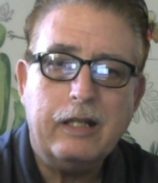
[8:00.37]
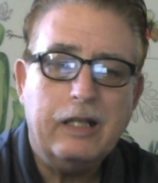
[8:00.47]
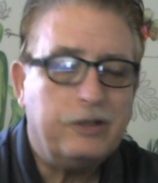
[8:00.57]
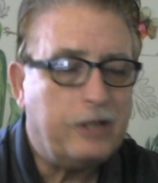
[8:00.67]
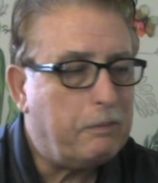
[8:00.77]

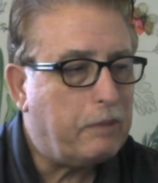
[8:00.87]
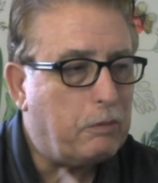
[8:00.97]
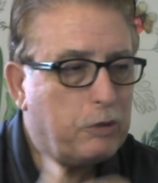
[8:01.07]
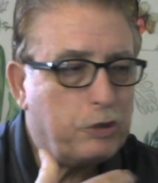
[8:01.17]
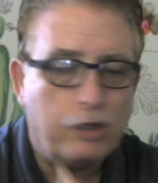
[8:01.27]
Same thing
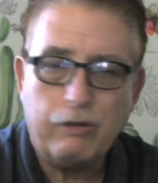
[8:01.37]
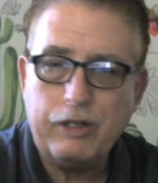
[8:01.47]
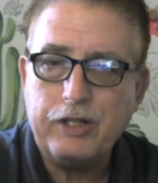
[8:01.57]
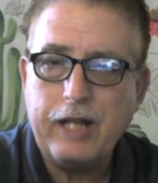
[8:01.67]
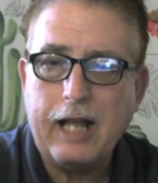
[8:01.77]
with sugary
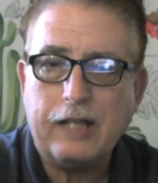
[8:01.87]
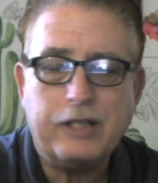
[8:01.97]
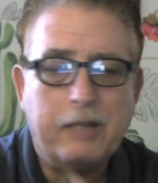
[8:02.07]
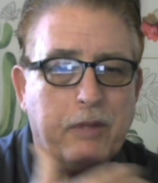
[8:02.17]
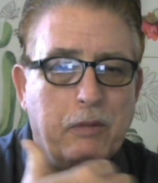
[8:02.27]
snacks.
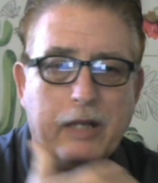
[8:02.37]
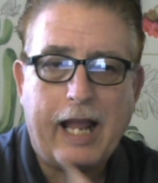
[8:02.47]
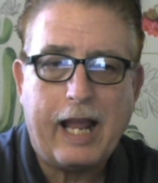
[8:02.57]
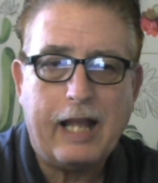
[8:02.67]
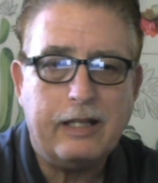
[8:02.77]
Same thing with
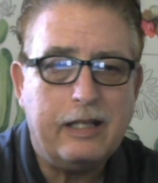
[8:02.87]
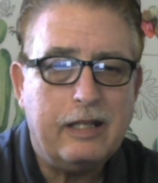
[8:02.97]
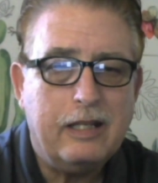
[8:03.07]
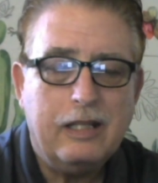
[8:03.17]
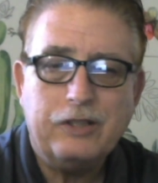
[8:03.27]
candy.
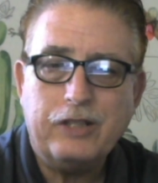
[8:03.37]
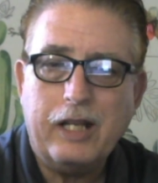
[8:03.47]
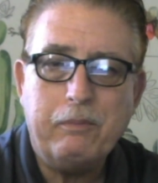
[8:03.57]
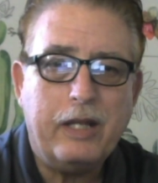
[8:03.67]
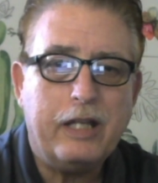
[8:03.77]

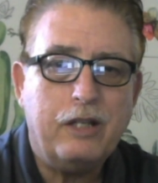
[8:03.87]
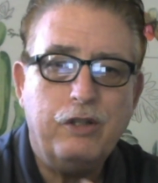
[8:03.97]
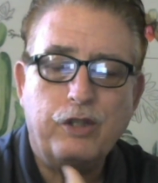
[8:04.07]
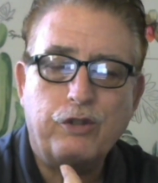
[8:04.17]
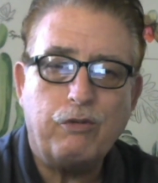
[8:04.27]
Same thing.
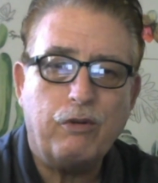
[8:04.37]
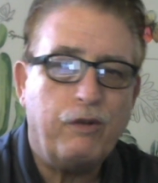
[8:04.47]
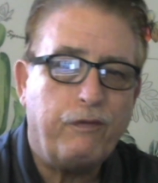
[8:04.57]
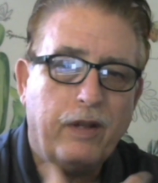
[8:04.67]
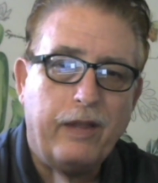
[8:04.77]

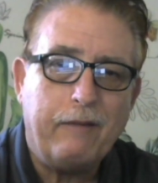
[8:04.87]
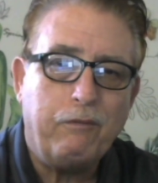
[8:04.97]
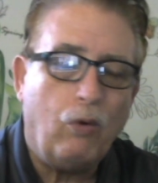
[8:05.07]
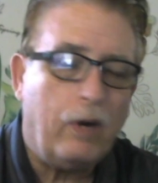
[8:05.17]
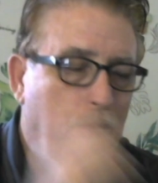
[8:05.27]
You fill that
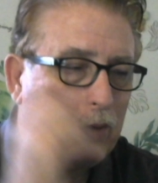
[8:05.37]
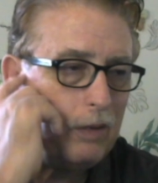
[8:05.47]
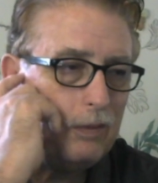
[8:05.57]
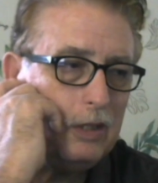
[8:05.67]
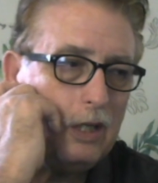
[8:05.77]
void.
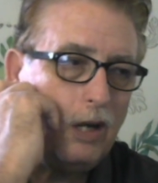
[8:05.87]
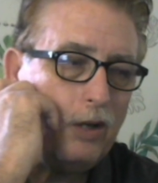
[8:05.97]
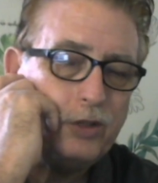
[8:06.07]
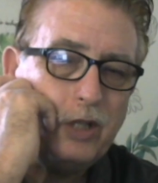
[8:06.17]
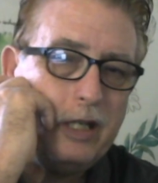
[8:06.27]
Well, all
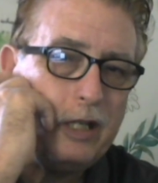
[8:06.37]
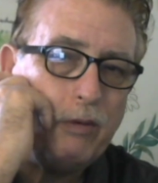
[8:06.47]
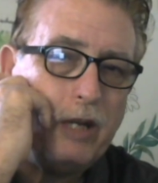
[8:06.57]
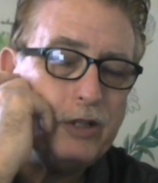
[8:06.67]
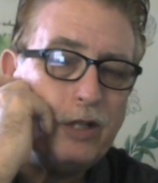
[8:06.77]
of a sudden it
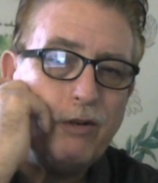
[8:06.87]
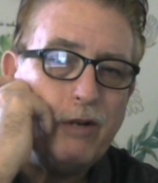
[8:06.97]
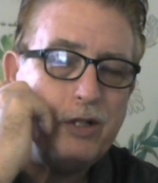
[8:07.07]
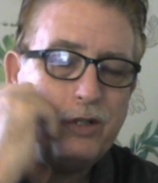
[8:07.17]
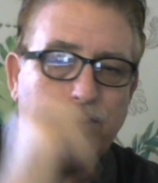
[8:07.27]
creates other
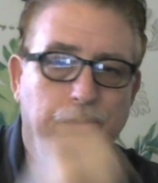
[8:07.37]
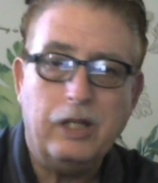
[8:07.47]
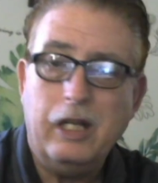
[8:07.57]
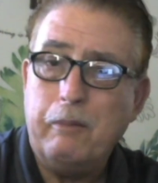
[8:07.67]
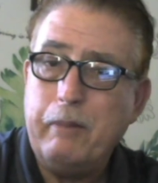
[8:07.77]
issues
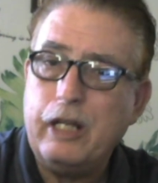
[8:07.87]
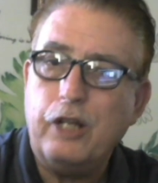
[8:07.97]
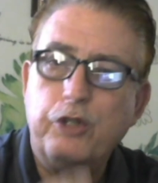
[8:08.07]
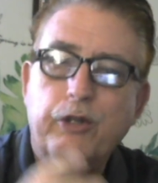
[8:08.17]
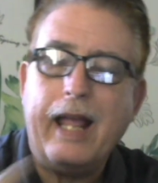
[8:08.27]

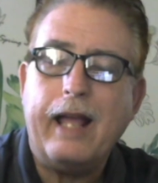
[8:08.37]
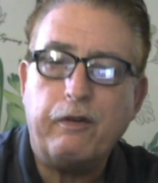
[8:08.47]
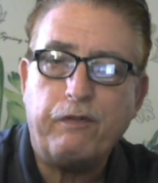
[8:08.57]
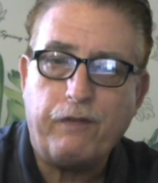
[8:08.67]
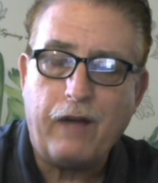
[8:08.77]
because you can't
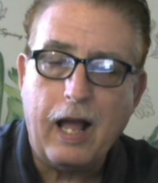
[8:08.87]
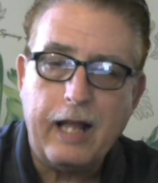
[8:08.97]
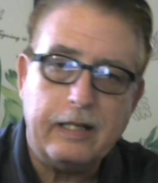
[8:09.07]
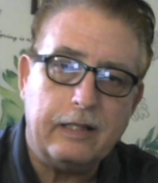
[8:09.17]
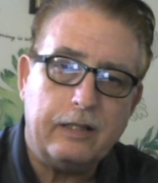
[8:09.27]

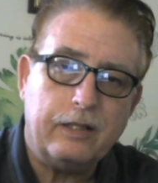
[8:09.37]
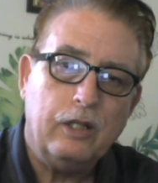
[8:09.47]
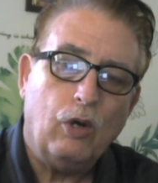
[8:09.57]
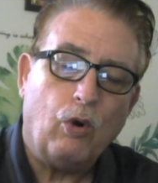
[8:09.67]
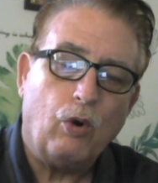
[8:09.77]
find it,
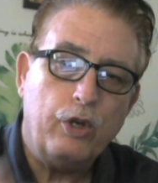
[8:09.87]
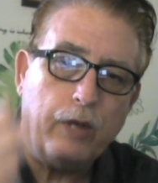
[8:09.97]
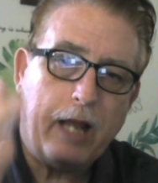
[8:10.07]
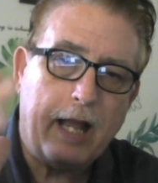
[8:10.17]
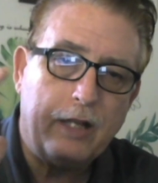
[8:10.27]
or you
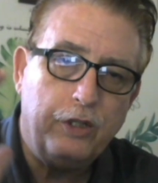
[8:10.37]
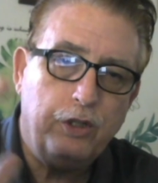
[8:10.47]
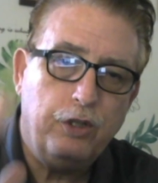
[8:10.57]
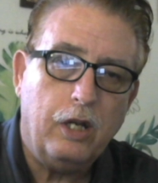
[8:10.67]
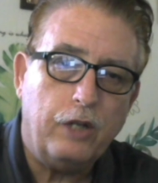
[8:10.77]
can't
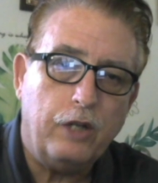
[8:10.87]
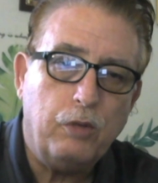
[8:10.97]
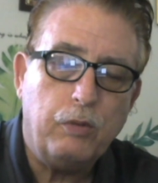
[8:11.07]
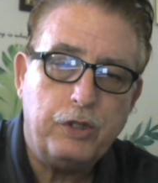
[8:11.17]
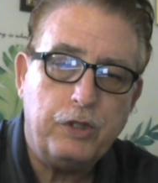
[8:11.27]

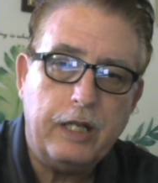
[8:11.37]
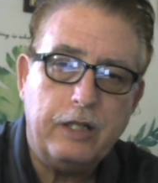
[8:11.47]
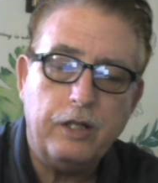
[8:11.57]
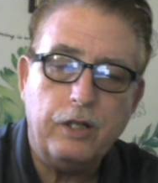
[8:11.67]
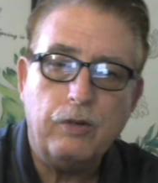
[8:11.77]
do what you need
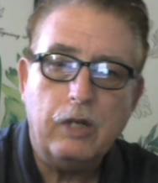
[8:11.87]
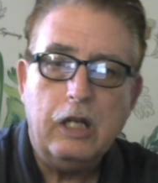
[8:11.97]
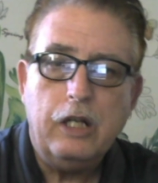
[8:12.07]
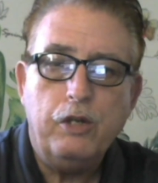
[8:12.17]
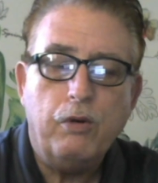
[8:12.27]
to do.
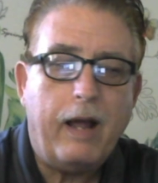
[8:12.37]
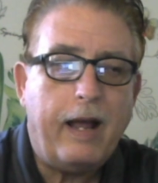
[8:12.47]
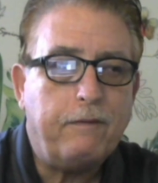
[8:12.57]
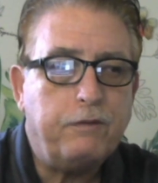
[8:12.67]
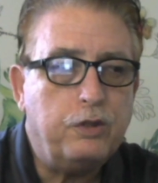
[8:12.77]
You
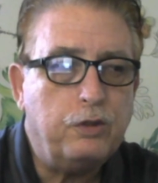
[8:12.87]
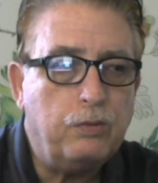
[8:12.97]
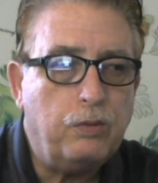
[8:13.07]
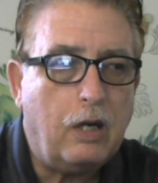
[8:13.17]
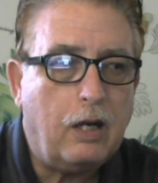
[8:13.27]
have
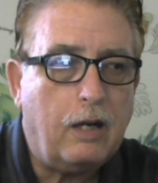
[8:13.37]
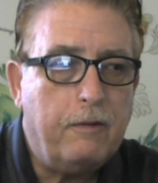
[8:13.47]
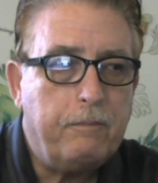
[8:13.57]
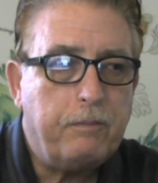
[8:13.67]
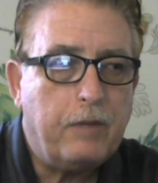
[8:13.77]
to
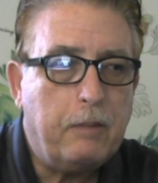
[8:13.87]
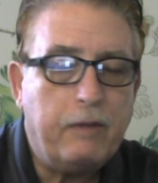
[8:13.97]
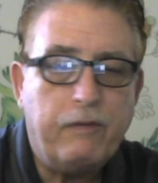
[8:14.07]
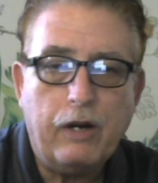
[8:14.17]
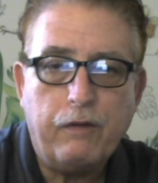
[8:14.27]
be
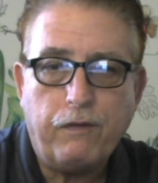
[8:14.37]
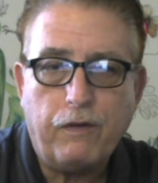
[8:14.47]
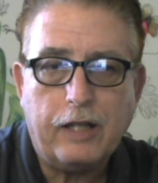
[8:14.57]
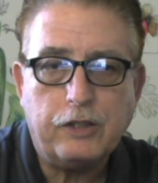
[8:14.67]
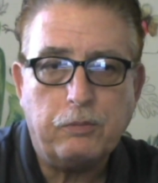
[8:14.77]
very
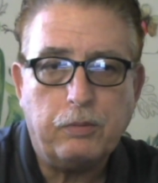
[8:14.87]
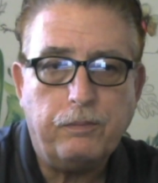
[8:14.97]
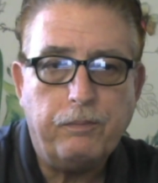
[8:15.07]
flexible.